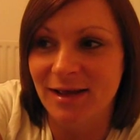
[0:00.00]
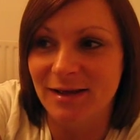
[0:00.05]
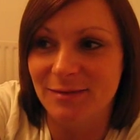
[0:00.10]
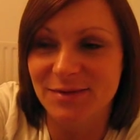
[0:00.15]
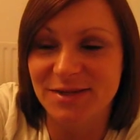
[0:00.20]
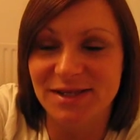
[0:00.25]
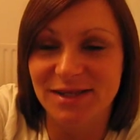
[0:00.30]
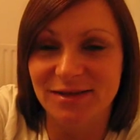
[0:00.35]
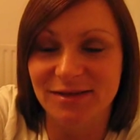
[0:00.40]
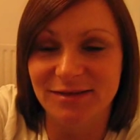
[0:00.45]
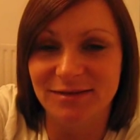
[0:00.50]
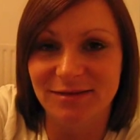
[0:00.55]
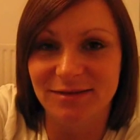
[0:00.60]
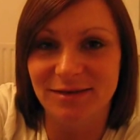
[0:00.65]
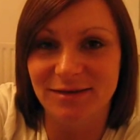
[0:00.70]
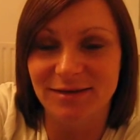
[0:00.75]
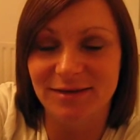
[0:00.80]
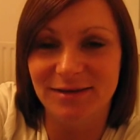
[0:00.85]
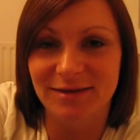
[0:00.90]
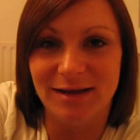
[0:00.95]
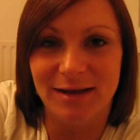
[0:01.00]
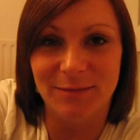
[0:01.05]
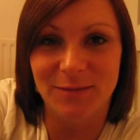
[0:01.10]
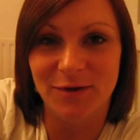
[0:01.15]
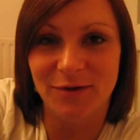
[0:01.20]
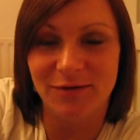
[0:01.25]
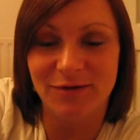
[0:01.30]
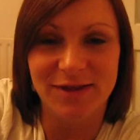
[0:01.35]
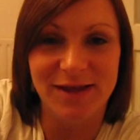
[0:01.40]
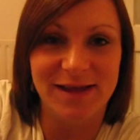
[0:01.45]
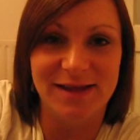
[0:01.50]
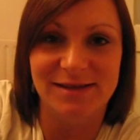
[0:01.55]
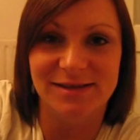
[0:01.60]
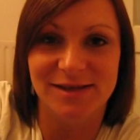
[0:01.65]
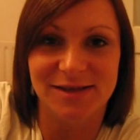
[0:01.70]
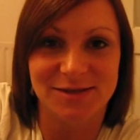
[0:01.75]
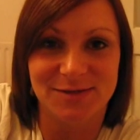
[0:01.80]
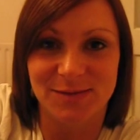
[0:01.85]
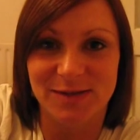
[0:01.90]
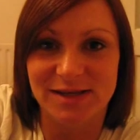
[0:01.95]
I'm still, I'm not
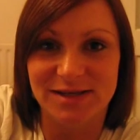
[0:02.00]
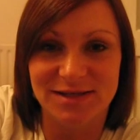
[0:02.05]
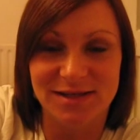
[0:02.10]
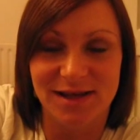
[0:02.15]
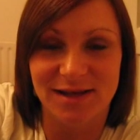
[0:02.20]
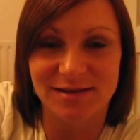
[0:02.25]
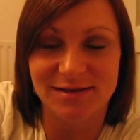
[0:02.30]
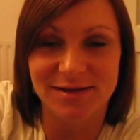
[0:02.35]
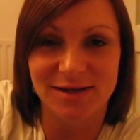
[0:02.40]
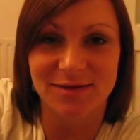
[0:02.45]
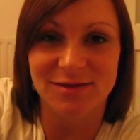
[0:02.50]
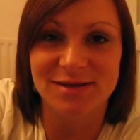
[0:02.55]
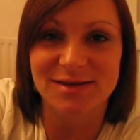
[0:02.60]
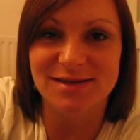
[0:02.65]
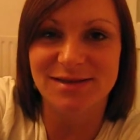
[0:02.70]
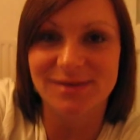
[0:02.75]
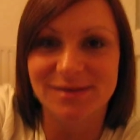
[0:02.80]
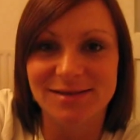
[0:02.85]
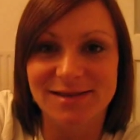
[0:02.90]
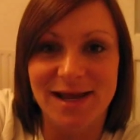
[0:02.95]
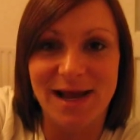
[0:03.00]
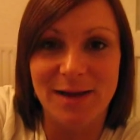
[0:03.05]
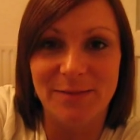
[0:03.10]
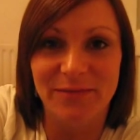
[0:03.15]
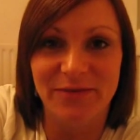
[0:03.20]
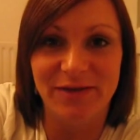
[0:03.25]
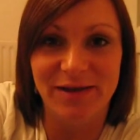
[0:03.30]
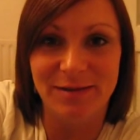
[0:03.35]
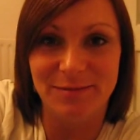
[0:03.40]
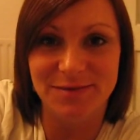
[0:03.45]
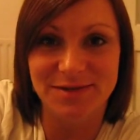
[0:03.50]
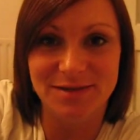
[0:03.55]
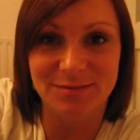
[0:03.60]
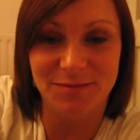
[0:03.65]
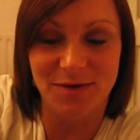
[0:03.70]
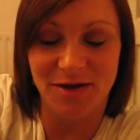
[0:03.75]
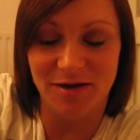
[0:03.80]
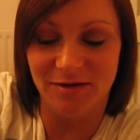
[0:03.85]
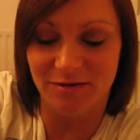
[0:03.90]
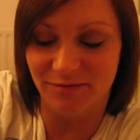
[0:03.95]
36 weeks yet so there's still time for him to
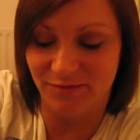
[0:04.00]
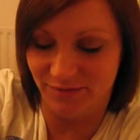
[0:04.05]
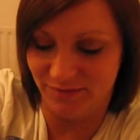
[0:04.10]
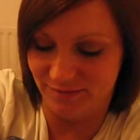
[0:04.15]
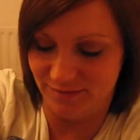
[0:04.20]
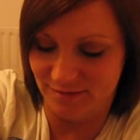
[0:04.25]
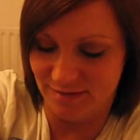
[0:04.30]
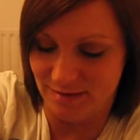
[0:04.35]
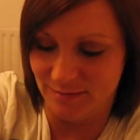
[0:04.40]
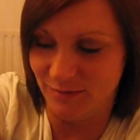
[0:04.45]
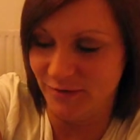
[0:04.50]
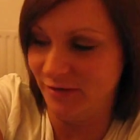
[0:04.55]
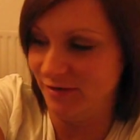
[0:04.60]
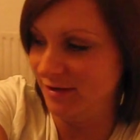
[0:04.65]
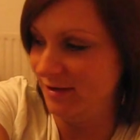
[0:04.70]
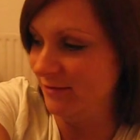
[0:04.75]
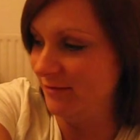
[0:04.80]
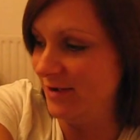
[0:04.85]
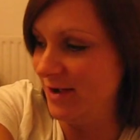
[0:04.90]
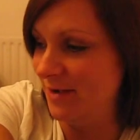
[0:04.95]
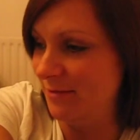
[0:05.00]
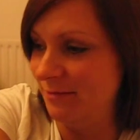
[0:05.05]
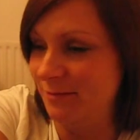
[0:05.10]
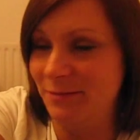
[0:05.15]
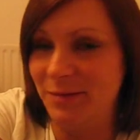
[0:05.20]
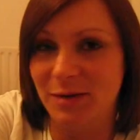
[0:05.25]
move I'm going to um,